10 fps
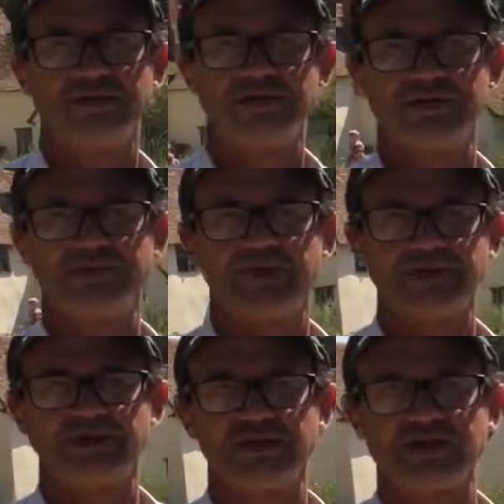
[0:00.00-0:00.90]
just
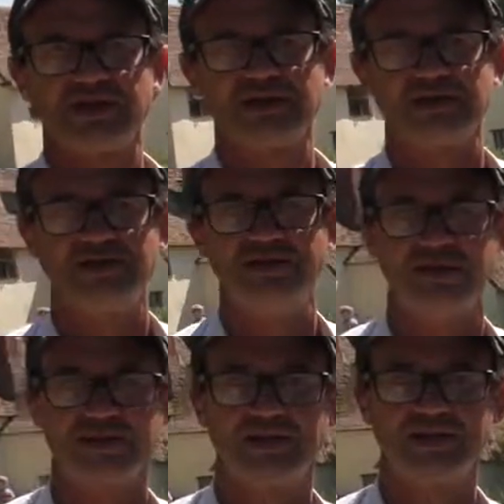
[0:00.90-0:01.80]
imagine this little
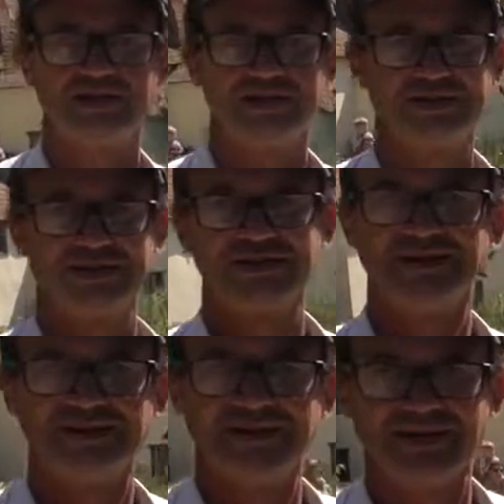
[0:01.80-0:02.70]
dog
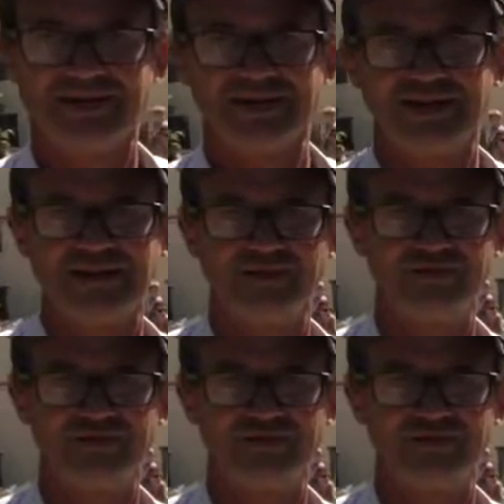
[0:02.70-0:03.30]
in the